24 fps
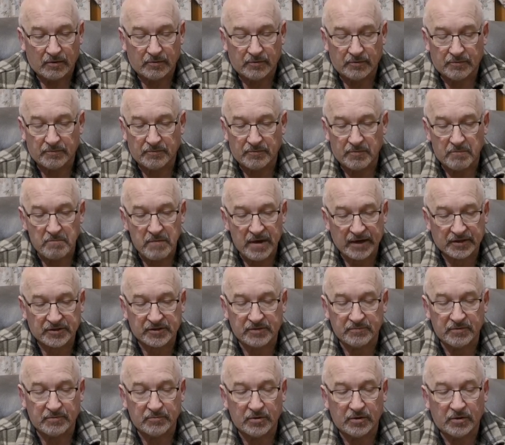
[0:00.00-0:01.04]
the
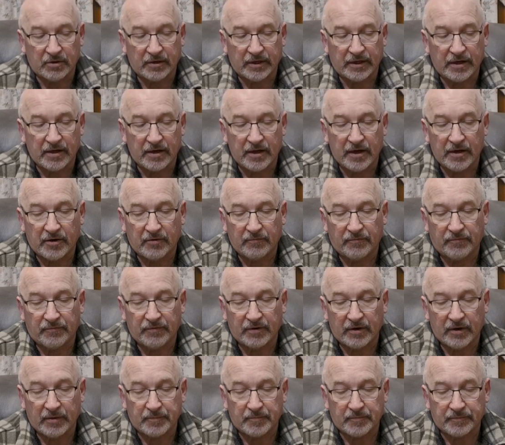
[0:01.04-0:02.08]
maximum you're going to get out of
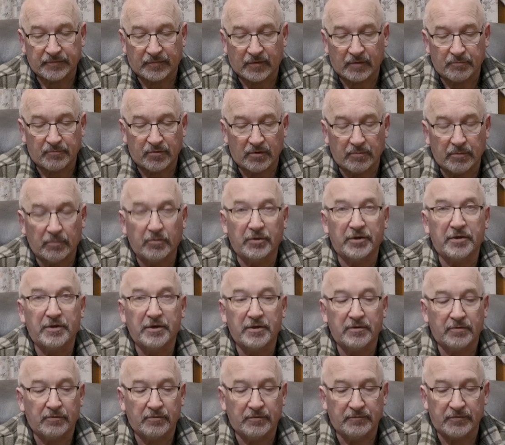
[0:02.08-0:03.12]
probably
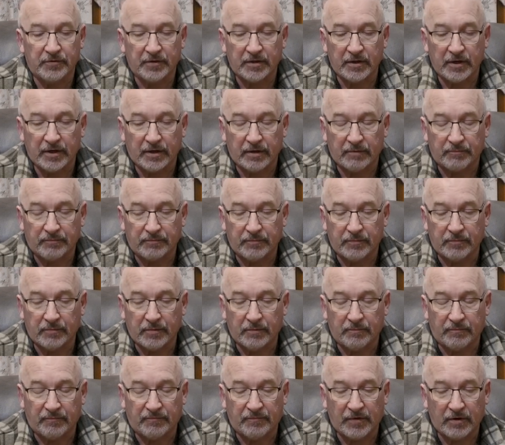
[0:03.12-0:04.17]
either of the
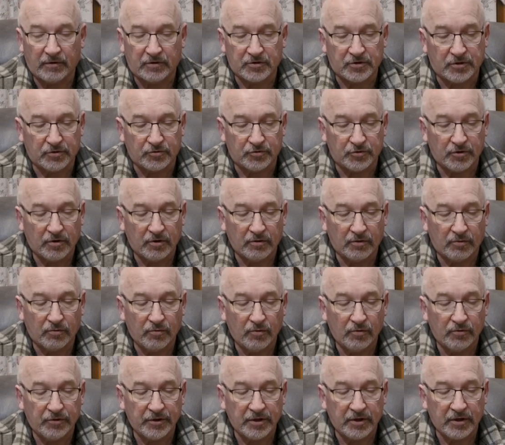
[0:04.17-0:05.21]
focus controller
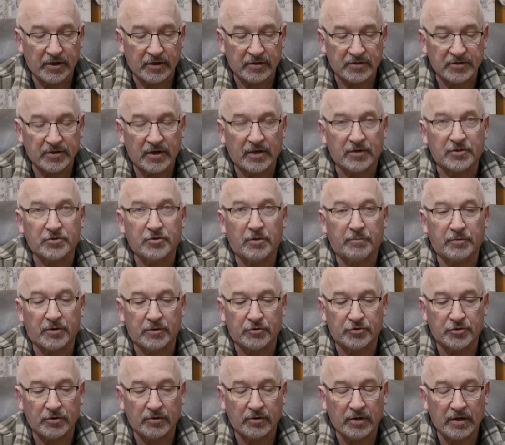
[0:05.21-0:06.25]
or the start-stop
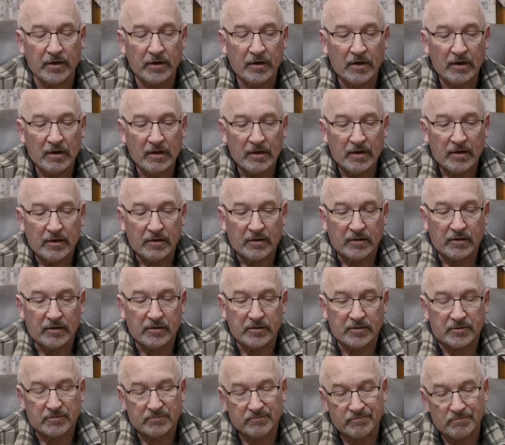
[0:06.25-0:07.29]
controller
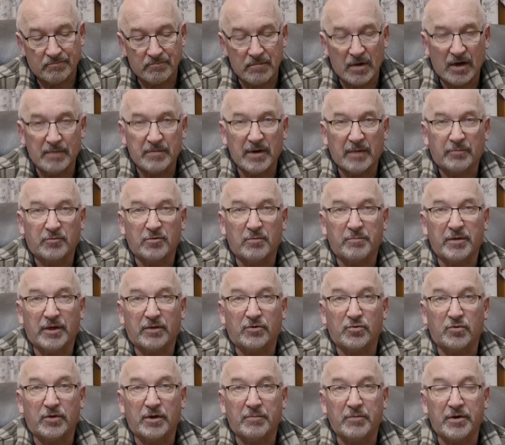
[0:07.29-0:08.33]
is maybe up to
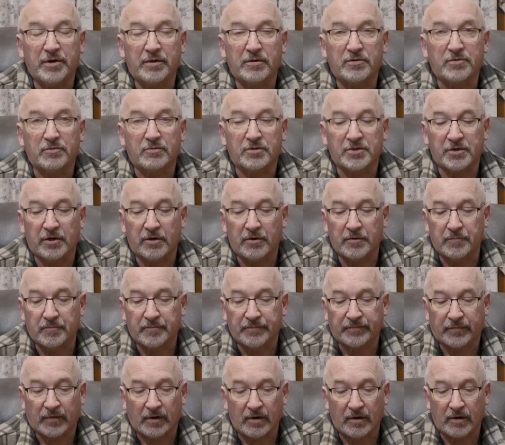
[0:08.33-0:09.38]
about 20 metres or so.
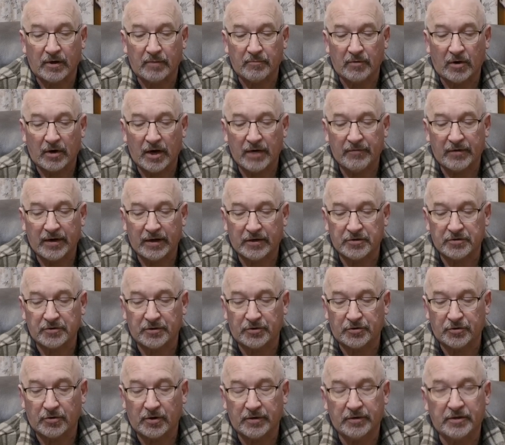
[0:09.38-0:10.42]
I haven't actually
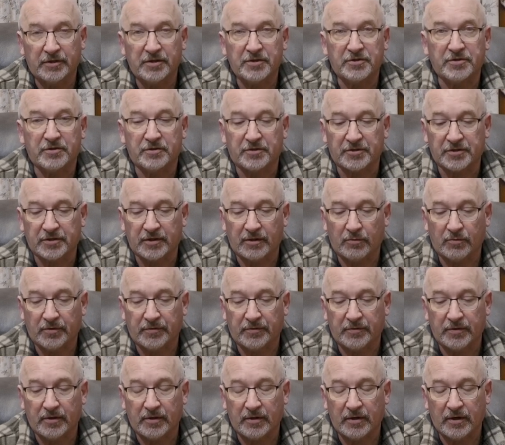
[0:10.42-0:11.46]
tried a distance
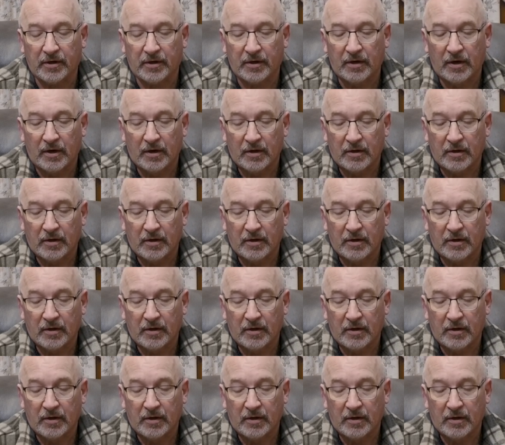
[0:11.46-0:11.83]
with the